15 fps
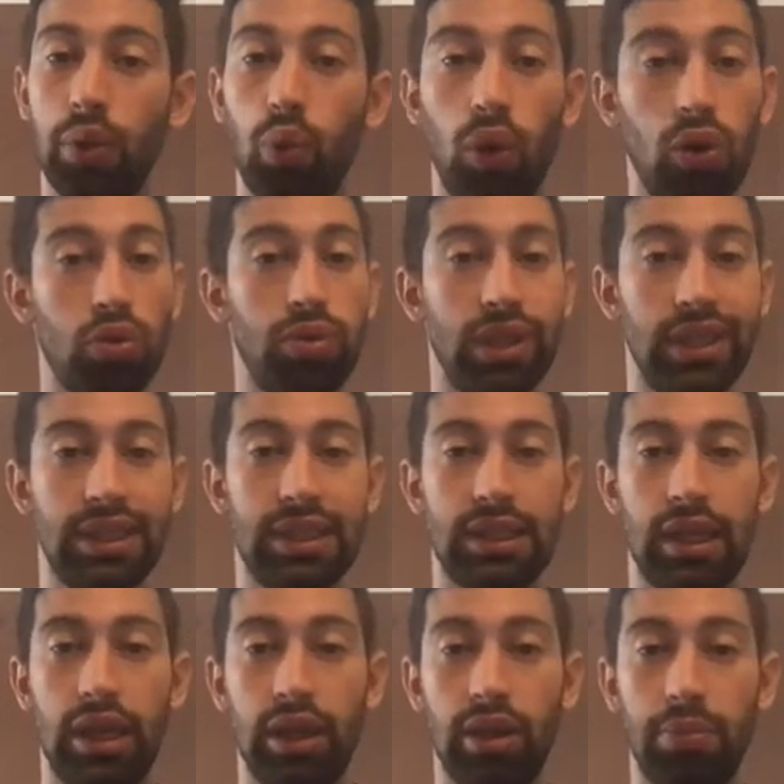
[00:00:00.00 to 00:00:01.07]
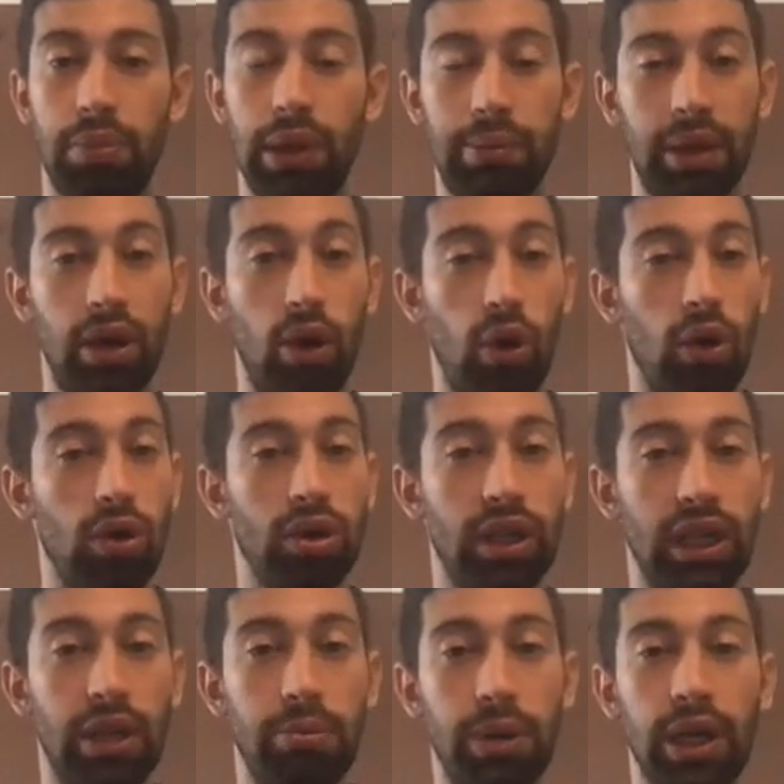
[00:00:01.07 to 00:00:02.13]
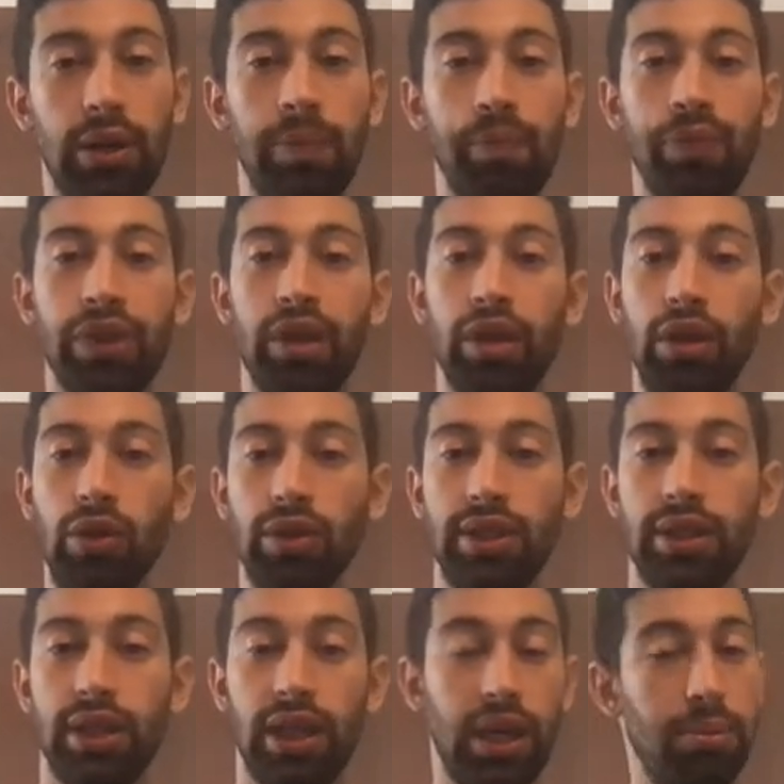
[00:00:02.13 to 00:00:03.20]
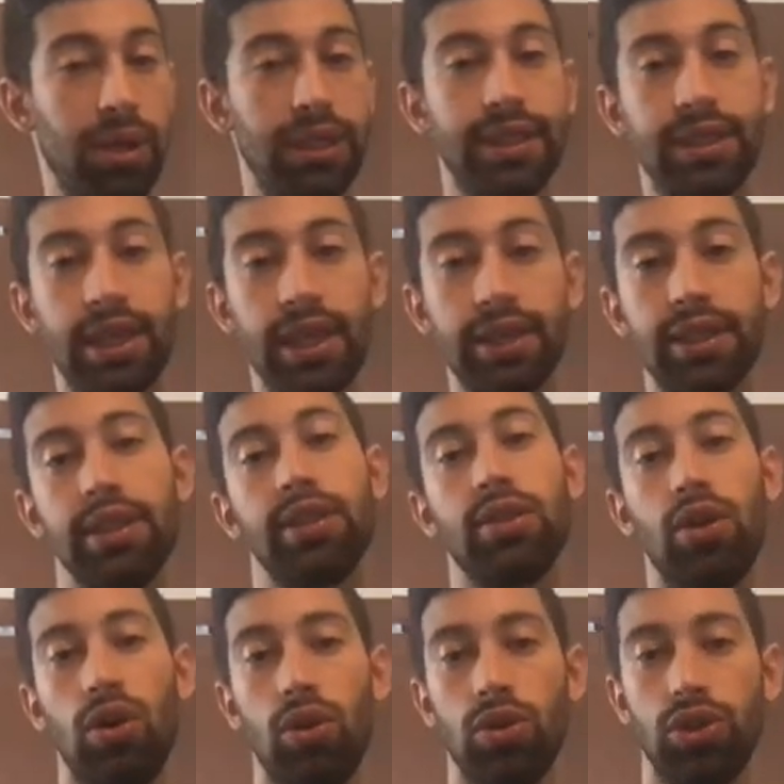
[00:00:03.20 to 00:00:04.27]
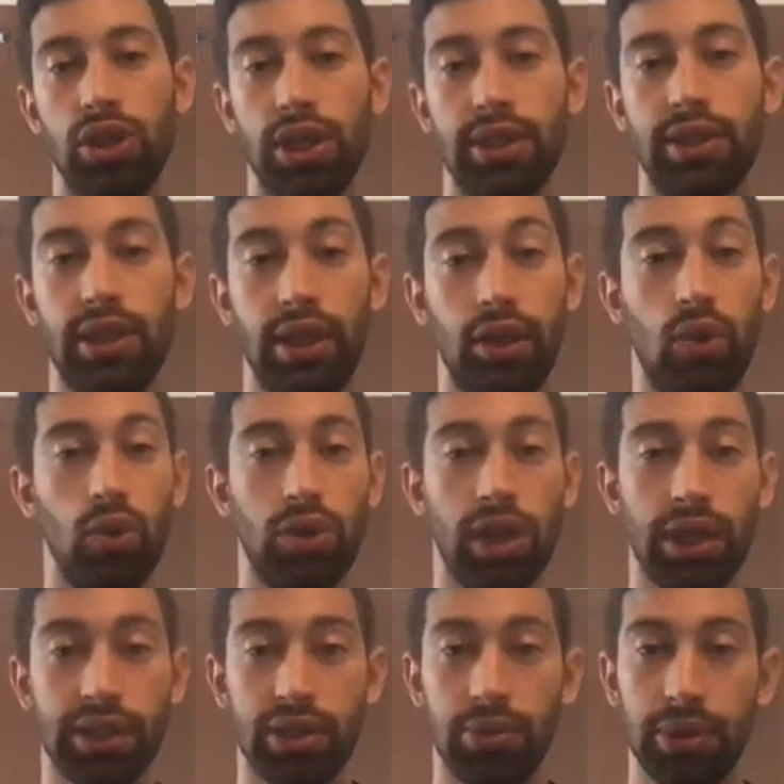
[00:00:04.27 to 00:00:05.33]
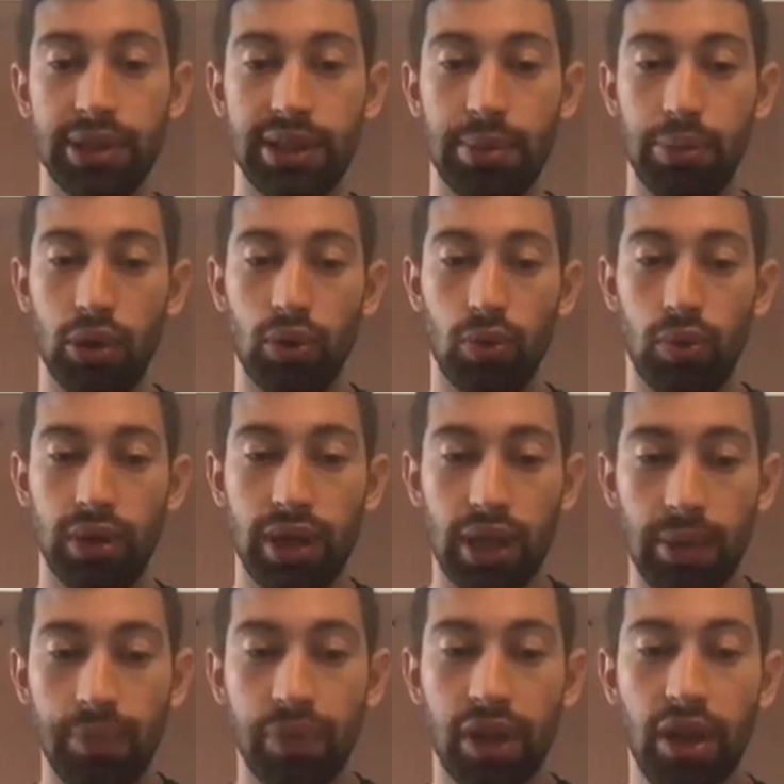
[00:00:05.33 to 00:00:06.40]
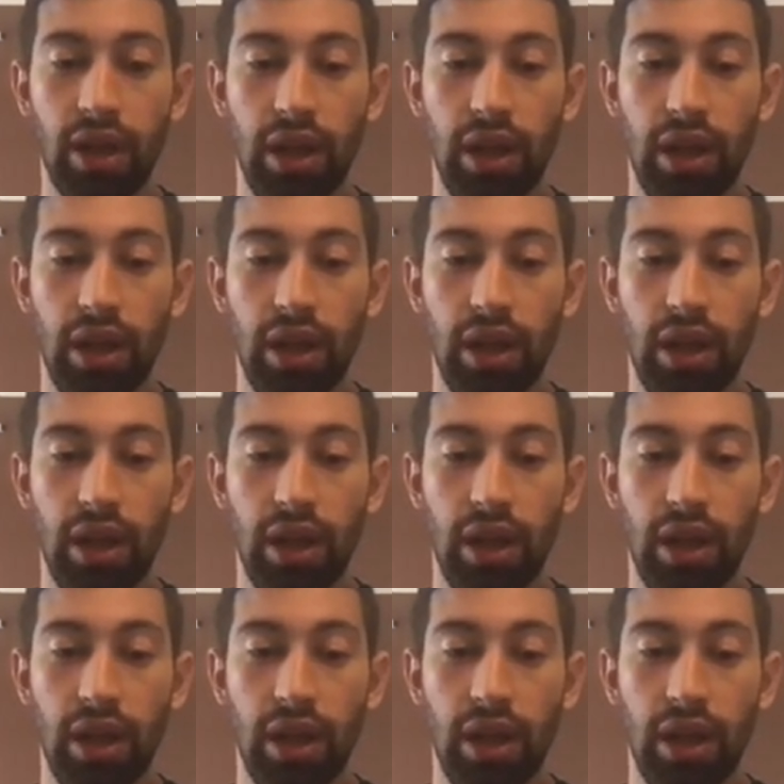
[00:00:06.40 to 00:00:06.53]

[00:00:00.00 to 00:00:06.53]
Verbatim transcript: work with these uh, people on eBay using eBay's cases or just a good customer support with them.